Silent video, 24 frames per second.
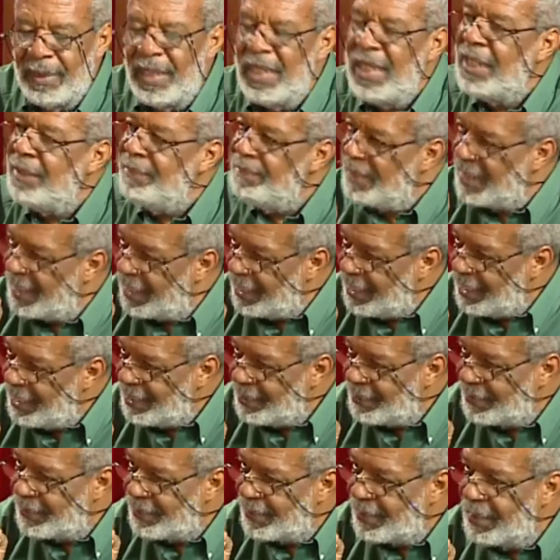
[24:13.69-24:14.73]
In
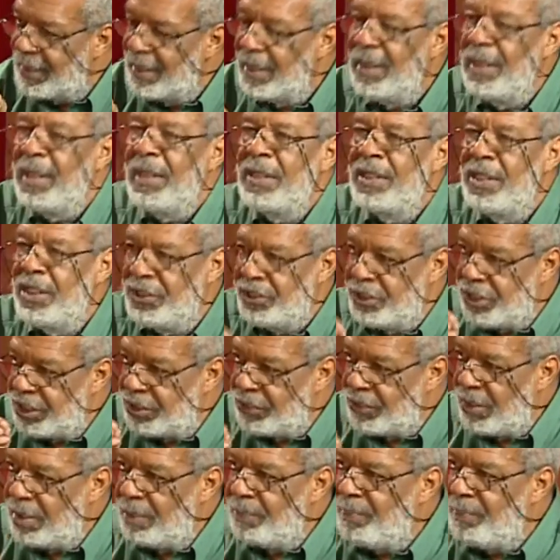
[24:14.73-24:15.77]
Belize, the general